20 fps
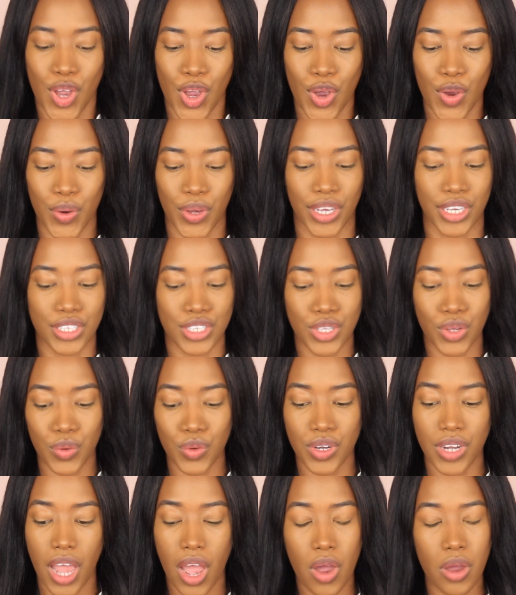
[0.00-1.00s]
Okay, so
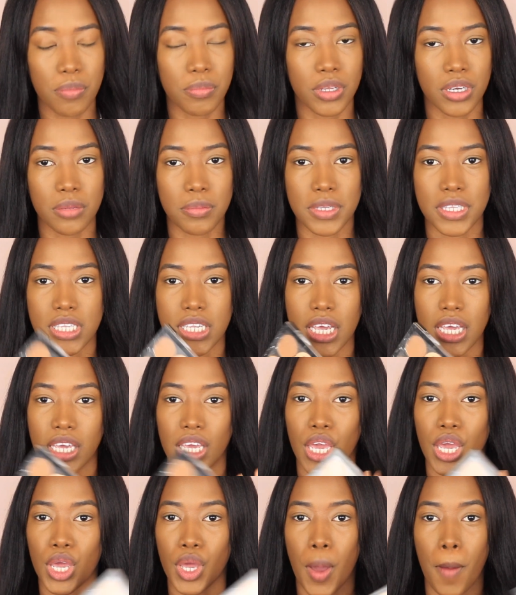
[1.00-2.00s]
now I'm gonna be
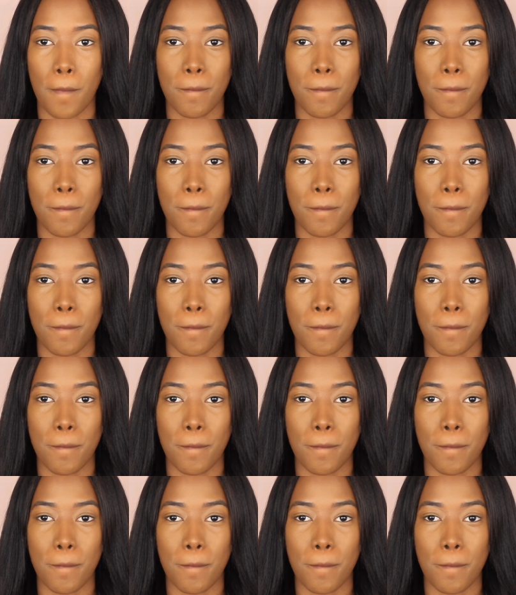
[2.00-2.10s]
taking